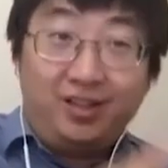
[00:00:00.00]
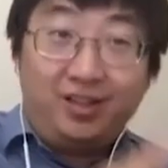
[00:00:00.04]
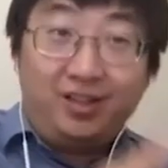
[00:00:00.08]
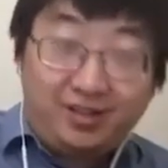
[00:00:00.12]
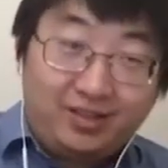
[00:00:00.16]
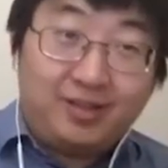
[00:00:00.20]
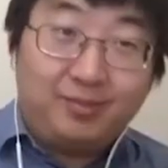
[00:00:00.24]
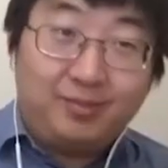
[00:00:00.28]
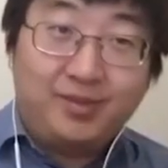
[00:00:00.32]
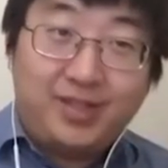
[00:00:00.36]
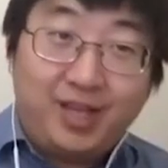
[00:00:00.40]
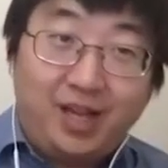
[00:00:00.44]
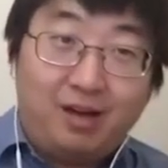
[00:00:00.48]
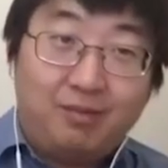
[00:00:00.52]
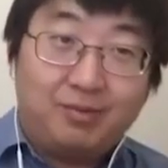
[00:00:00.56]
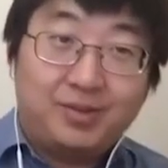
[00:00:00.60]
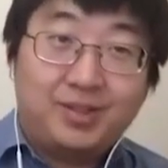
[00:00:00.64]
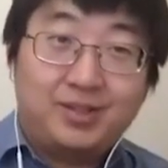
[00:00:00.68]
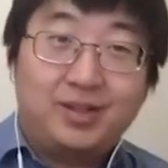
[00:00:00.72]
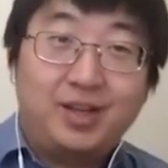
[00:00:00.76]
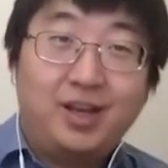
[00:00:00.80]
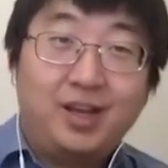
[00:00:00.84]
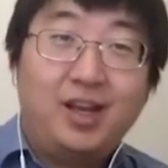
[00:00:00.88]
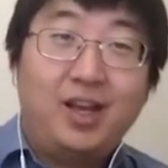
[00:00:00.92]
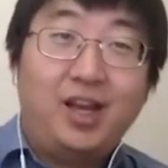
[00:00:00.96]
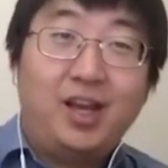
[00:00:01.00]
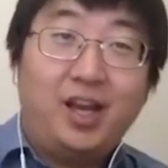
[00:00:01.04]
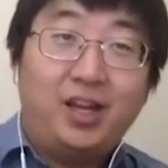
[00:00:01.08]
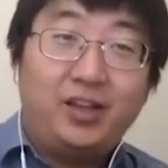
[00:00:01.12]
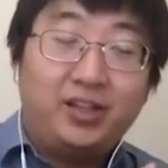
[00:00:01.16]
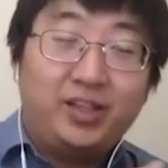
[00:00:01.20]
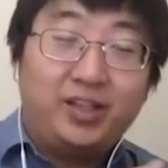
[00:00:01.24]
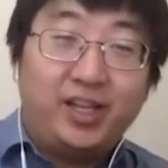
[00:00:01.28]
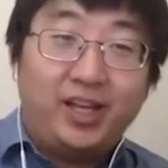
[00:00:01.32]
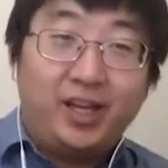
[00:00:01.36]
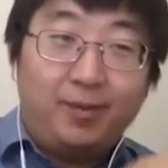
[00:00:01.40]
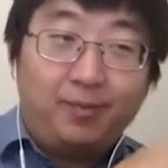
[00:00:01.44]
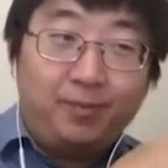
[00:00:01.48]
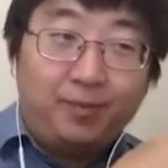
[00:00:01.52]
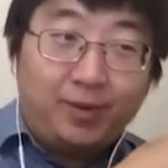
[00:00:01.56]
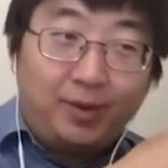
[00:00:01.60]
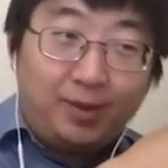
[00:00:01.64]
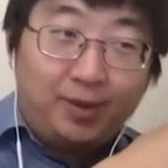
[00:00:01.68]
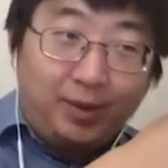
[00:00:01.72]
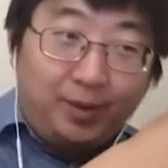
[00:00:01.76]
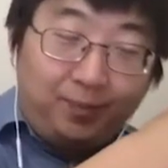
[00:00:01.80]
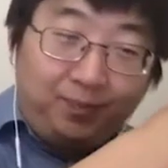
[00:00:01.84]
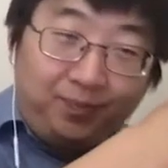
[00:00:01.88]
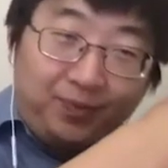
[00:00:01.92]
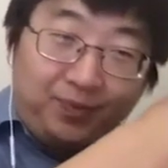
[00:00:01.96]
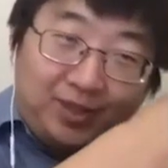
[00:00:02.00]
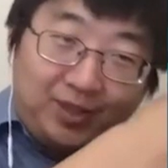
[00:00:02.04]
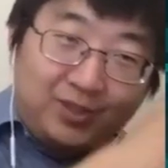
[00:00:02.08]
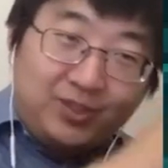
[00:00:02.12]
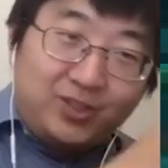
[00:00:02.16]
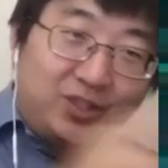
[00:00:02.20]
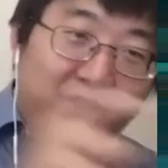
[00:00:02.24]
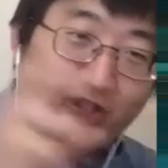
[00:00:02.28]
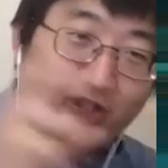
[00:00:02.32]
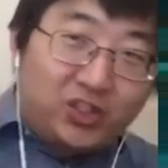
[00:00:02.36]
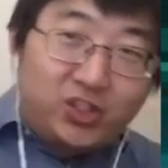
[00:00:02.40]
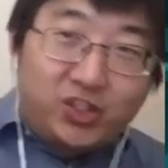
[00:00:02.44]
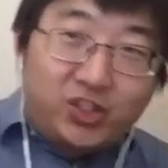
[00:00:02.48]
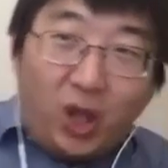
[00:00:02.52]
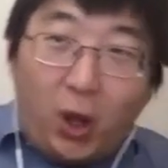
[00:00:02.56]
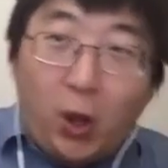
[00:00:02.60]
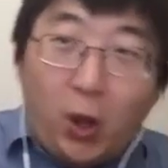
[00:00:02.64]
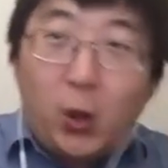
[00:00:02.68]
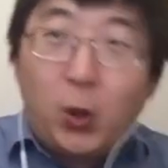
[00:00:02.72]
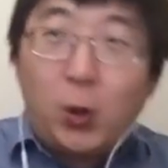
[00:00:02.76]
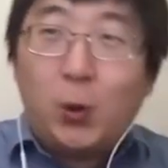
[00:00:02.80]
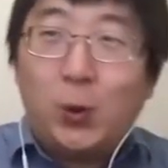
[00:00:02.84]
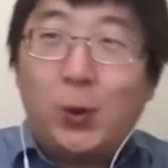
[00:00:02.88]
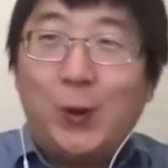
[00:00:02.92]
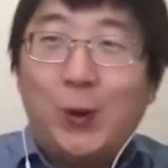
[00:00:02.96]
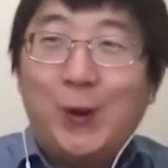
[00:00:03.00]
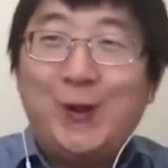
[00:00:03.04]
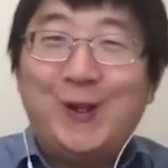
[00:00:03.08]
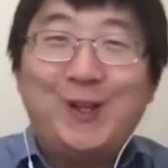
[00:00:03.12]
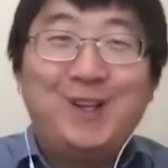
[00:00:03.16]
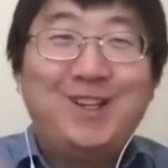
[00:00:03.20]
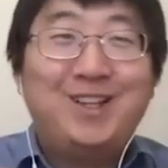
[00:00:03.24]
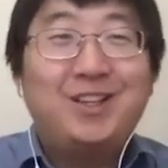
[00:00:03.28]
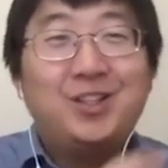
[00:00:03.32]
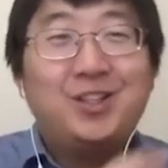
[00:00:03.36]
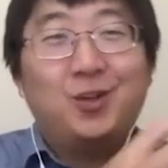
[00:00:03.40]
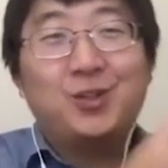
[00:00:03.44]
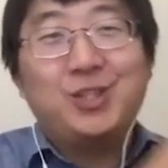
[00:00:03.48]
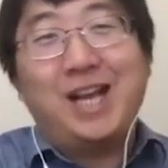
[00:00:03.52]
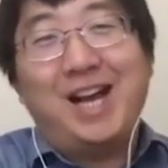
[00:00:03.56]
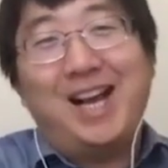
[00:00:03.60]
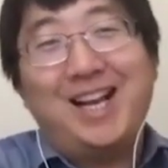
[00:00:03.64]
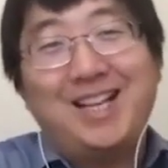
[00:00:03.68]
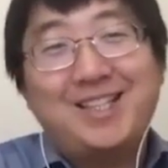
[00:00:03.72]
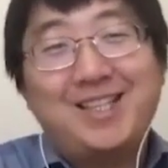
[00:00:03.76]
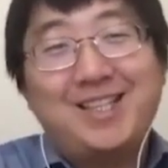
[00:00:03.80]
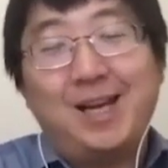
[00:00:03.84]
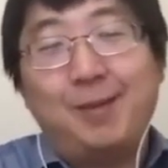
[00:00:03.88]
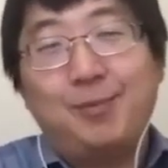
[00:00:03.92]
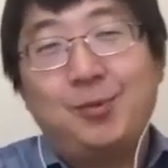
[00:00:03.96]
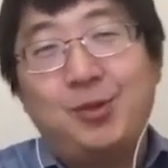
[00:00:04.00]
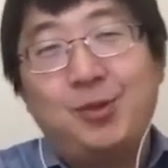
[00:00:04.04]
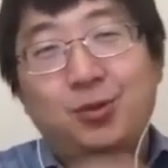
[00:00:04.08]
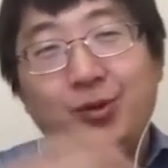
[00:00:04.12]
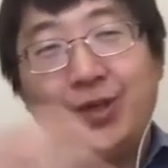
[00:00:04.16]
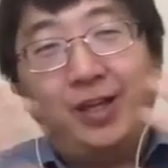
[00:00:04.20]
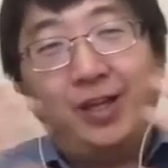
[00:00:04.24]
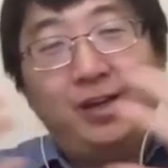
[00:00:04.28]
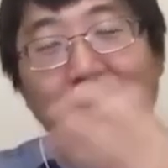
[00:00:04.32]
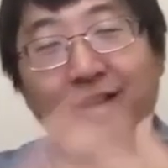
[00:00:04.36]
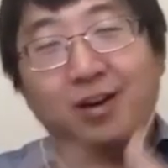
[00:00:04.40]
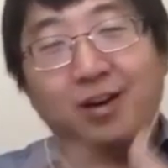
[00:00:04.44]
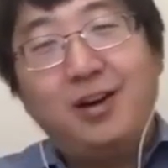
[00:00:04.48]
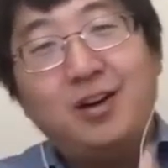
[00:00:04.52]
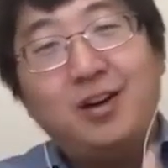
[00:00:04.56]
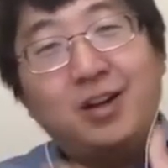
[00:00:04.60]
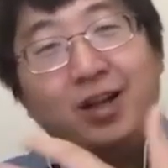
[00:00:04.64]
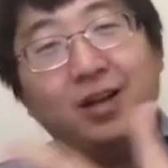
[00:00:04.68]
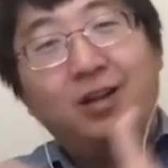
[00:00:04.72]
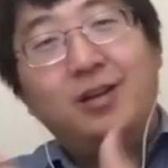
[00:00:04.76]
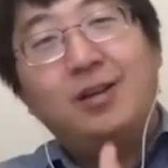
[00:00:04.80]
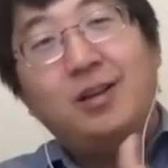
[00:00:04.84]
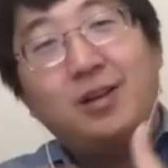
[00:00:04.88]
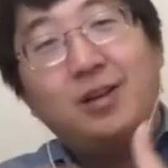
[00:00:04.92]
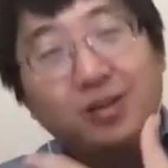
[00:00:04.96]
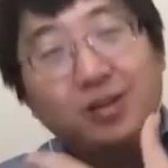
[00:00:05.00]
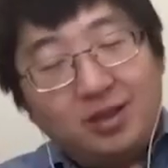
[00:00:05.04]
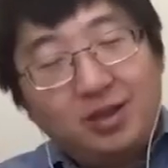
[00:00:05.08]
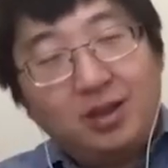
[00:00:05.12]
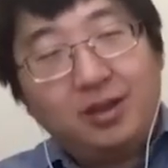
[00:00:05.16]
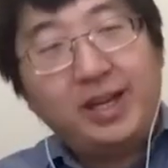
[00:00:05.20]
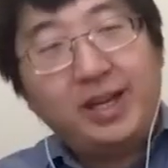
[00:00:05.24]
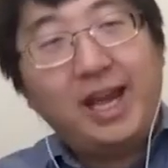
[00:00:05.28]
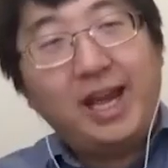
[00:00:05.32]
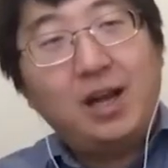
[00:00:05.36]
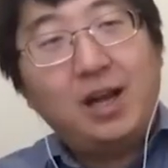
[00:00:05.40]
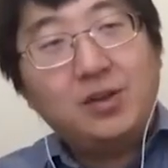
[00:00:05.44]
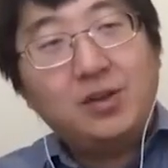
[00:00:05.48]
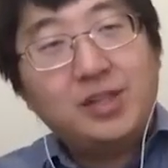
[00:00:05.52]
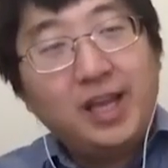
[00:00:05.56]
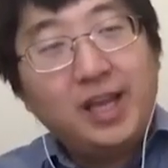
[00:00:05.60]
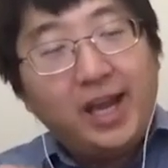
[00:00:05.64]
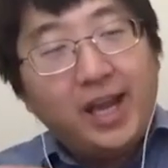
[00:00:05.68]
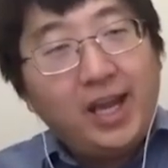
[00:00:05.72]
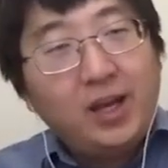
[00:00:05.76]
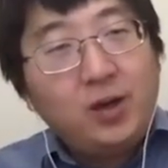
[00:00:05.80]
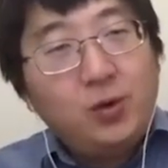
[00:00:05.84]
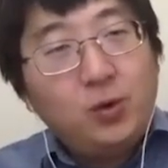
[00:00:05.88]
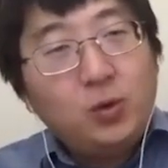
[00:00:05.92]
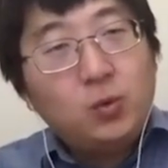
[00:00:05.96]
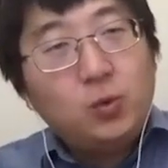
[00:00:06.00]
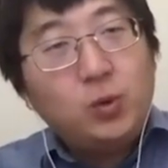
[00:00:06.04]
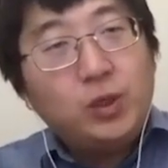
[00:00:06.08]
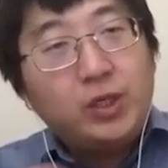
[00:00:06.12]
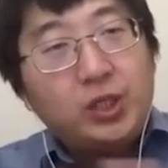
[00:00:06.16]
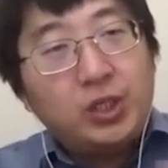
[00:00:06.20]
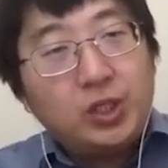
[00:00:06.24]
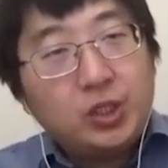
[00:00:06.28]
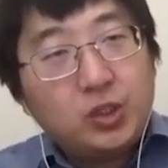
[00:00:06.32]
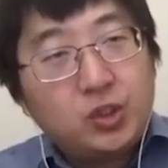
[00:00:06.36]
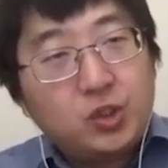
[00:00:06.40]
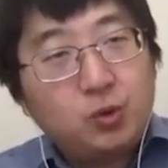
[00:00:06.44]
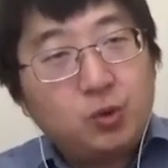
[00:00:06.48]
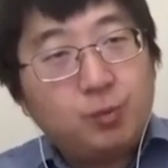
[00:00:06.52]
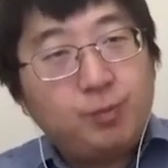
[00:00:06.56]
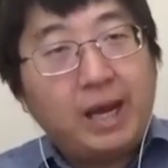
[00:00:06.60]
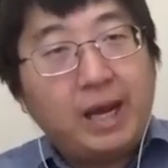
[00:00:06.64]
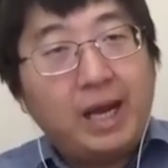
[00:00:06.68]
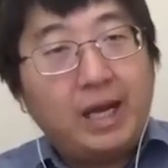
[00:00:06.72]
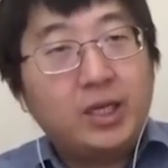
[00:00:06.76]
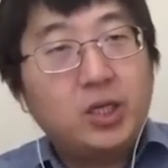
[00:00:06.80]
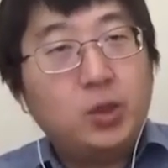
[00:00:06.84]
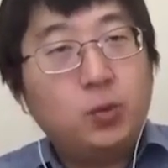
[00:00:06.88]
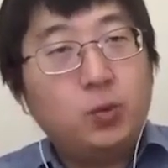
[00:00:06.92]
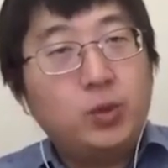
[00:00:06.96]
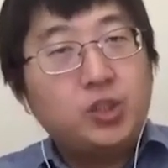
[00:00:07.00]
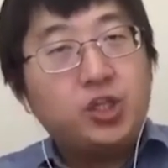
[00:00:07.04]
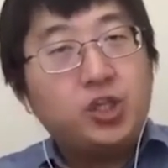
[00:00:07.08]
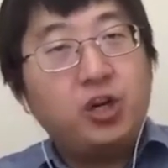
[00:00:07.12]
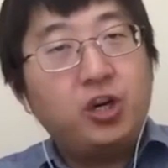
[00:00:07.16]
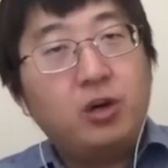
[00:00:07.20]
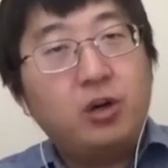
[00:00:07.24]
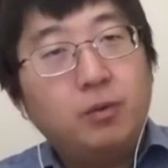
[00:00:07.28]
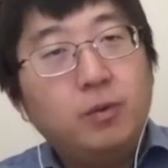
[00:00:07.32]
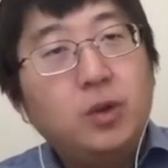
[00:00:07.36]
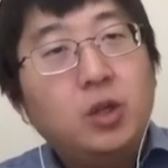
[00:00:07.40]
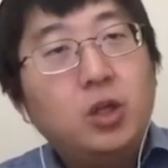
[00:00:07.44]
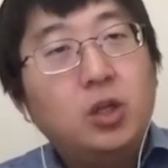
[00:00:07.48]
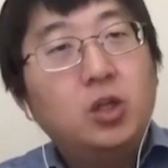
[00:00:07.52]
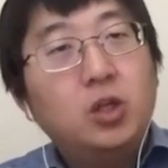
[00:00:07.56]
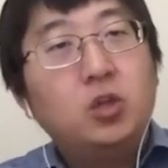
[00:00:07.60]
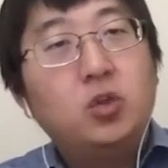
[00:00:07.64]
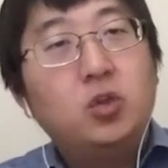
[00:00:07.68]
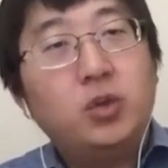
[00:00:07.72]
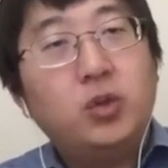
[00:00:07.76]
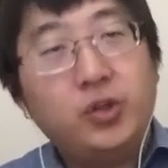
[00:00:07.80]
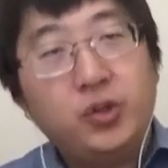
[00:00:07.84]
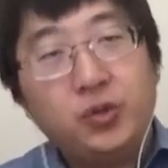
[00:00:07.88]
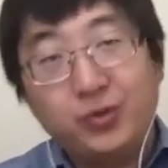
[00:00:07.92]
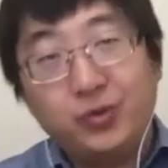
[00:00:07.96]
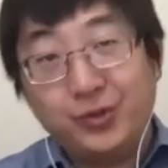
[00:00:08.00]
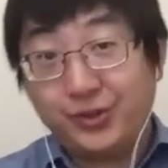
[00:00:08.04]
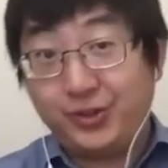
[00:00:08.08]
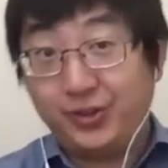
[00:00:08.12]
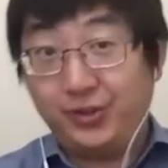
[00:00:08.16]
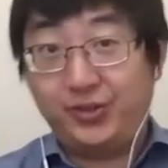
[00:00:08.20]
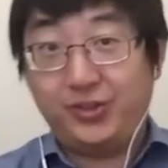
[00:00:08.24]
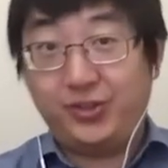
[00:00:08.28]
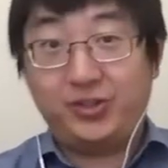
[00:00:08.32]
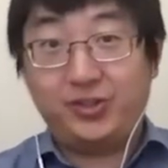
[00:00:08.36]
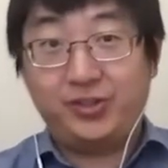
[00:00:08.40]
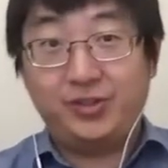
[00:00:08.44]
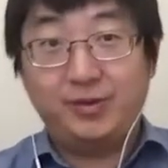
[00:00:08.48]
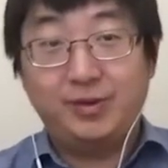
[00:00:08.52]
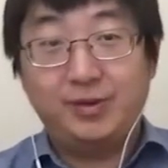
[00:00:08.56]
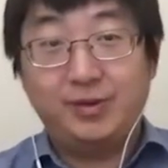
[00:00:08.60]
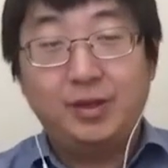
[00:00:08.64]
themselves, and then stole those assets to their accounts and return to the users.